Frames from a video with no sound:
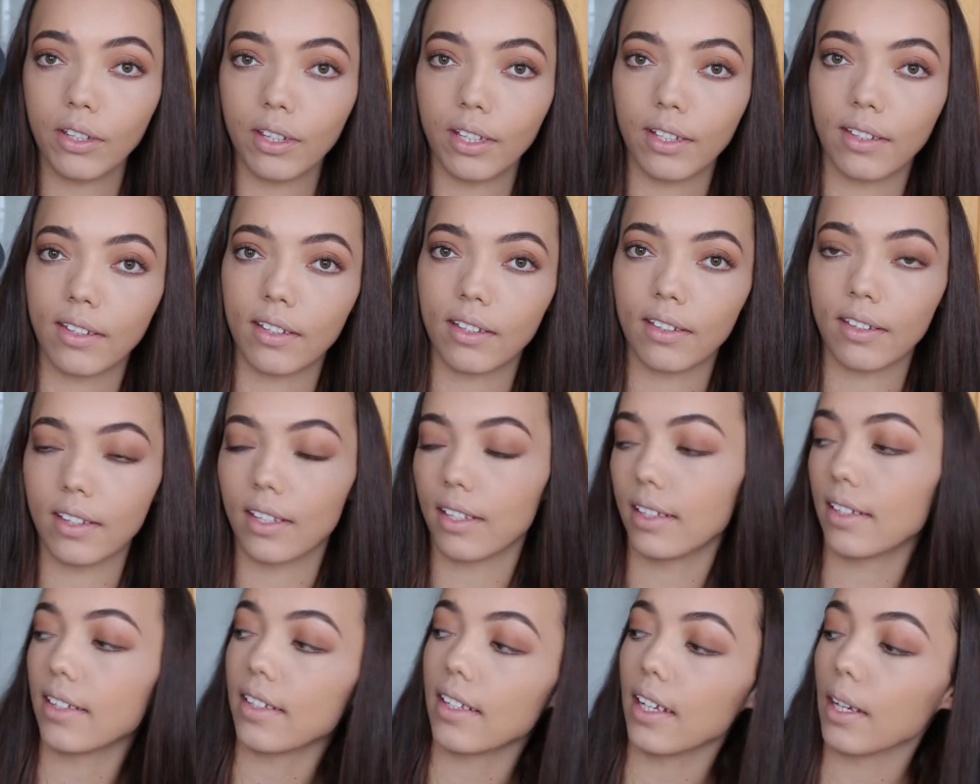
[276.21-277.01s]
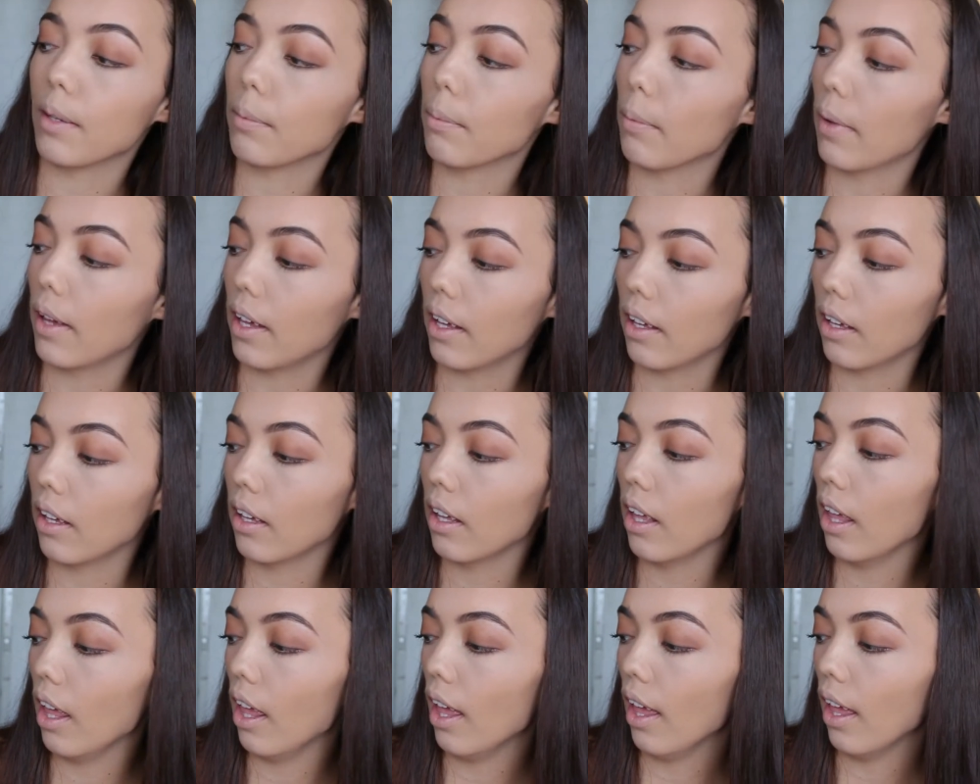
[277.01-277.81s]
This is the
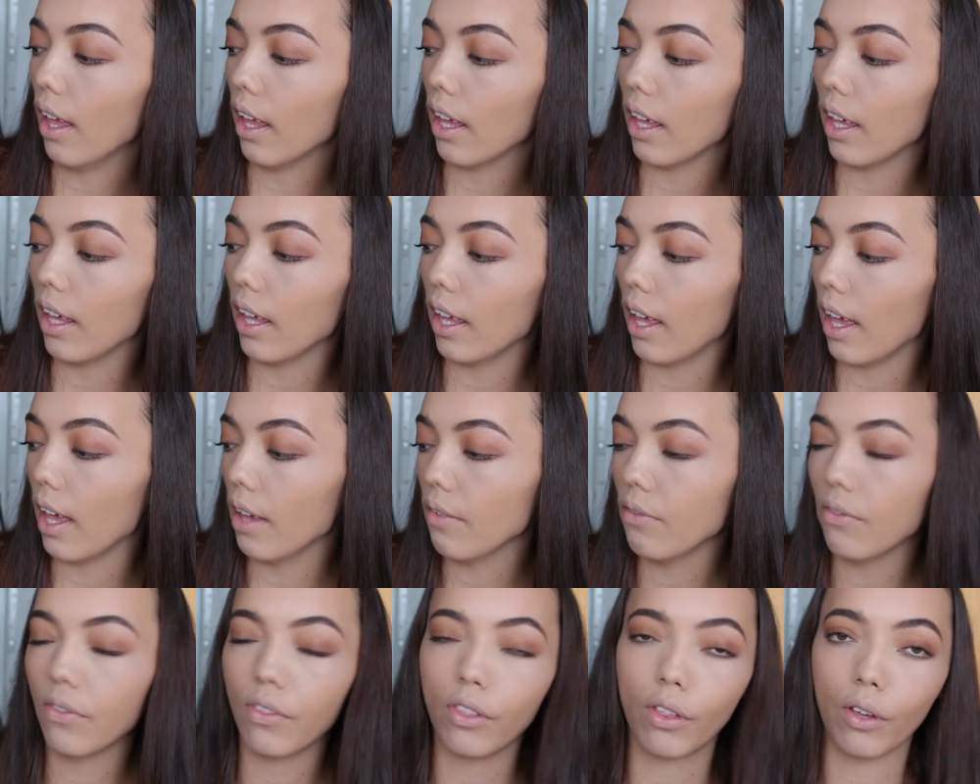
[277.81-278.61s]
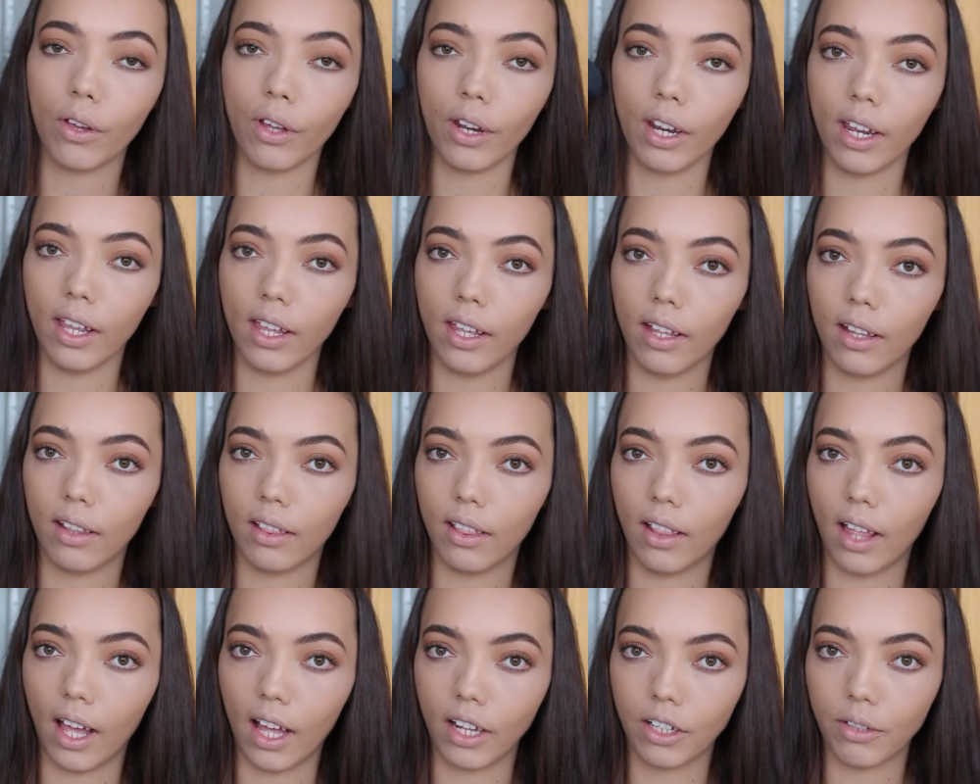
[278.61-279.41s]
Sigma F30
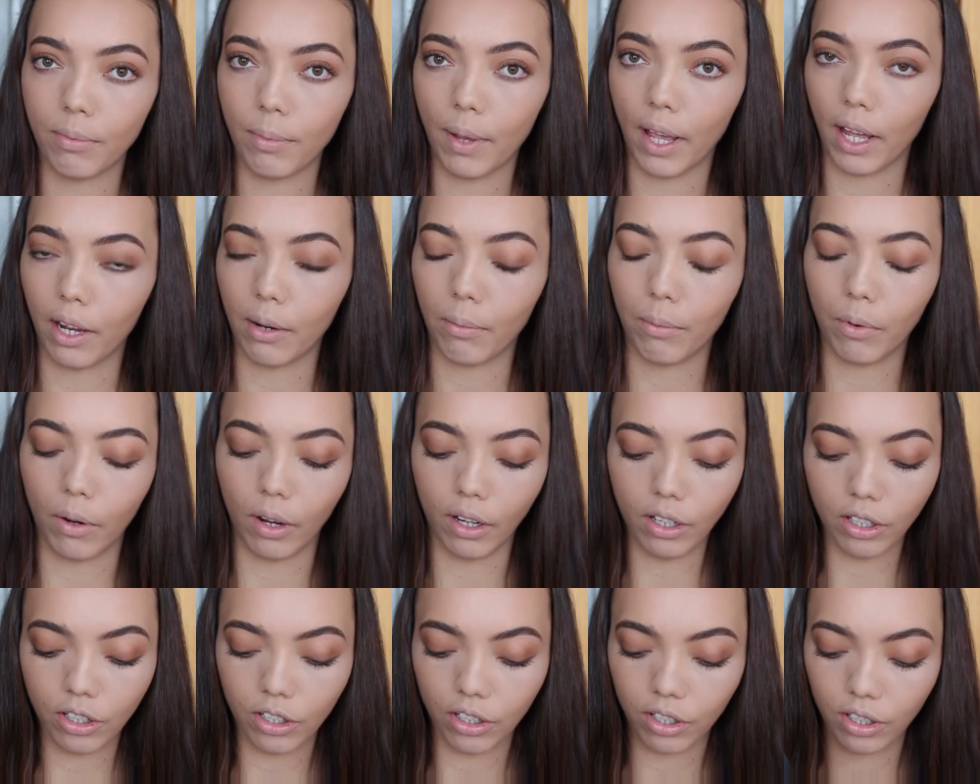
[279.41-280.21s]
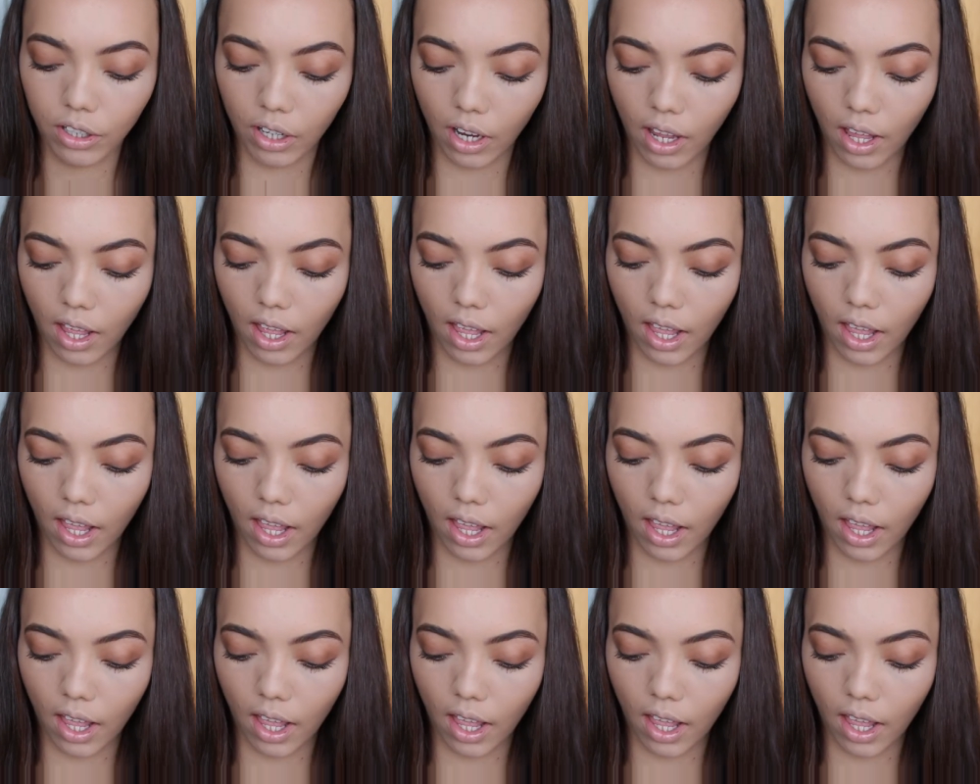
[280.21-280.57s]
large powder brush,